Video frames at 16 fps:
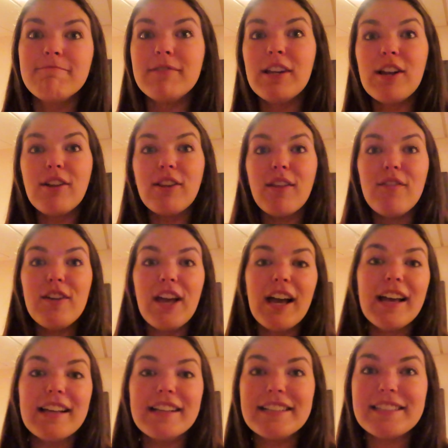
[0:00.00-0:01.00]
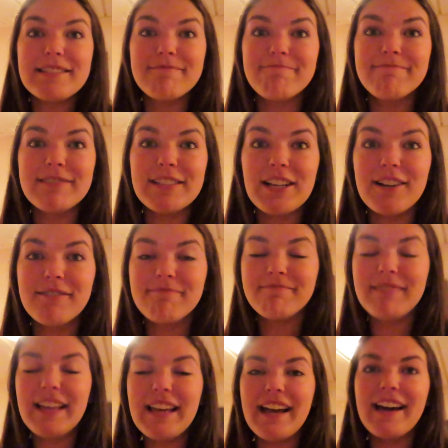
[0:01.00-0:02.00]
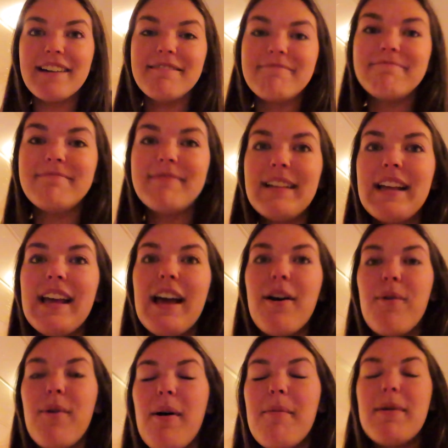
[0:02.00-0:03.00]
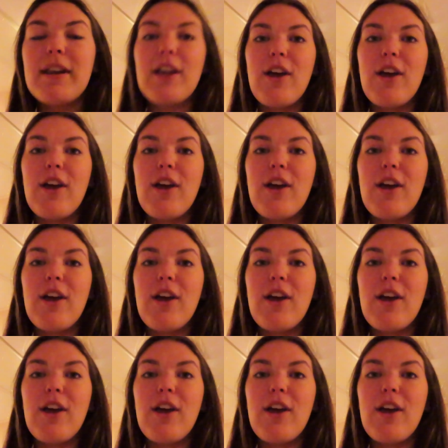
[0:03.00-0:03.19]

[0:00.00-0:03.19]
you know, love you guys. So yeah, well, I'm gonna